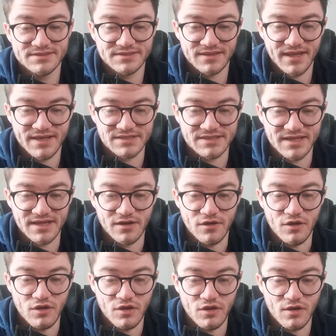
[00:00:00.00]
That is a
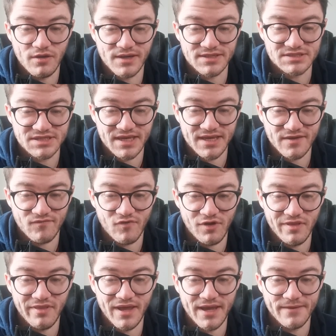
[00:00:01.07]
nice hit
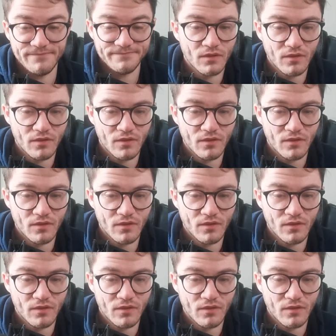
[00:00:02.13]
right there.